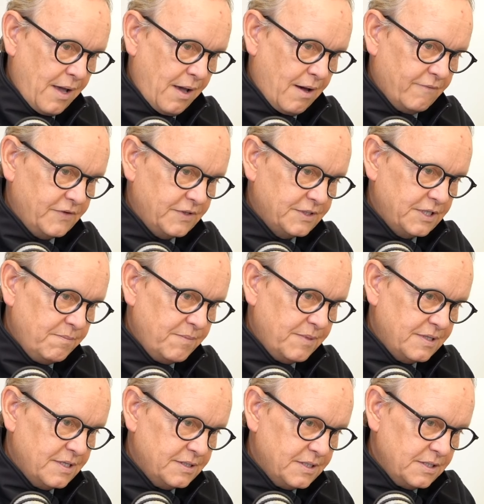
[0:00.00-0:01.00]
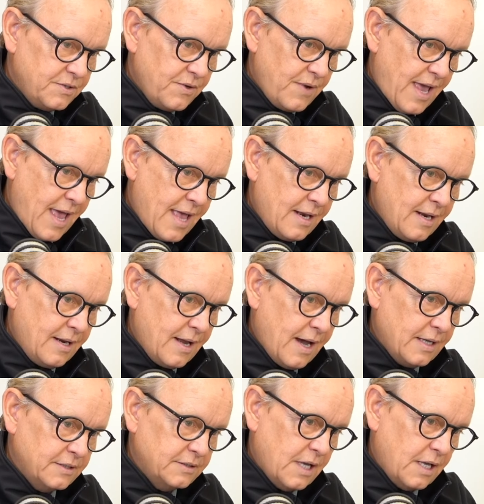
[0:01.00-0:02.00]
obviously, but this is your end
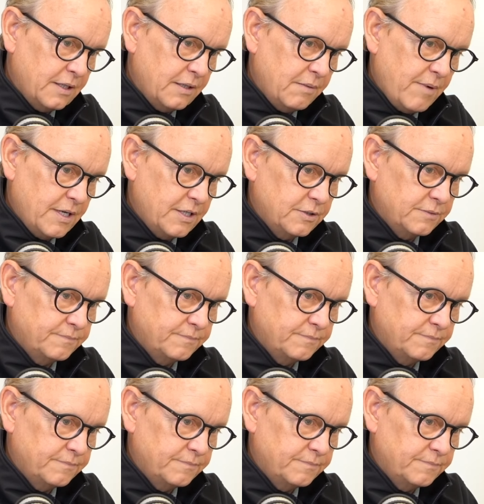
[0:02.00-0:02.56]
diastolic pressure.